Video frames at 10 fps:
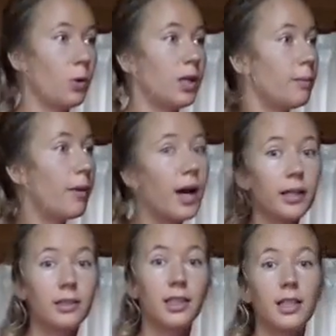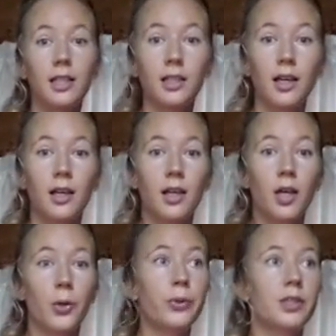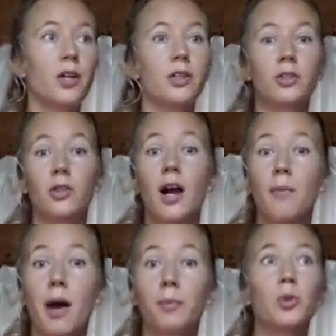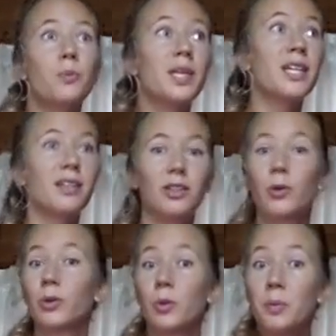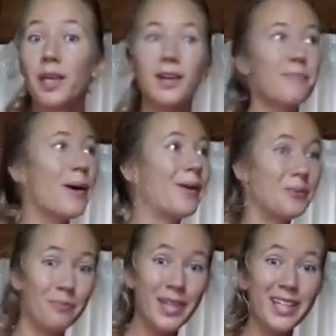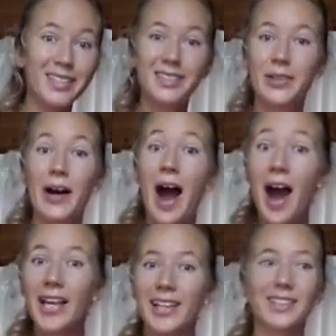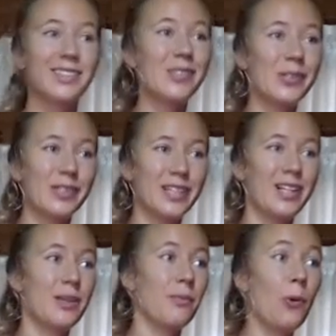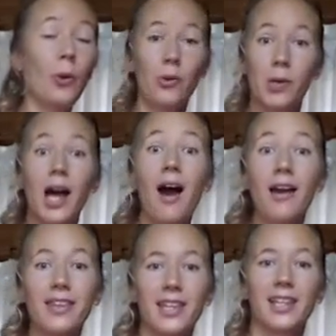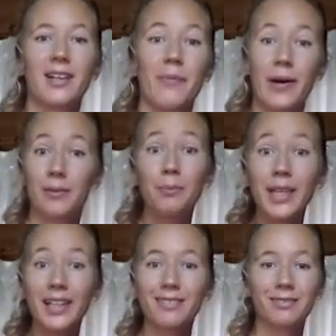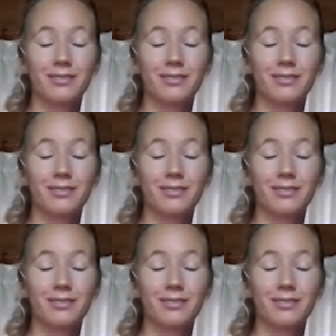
What am I going to eat? Who is going to come up to me and talk to me about me so I can talk, tell them all what I think about me?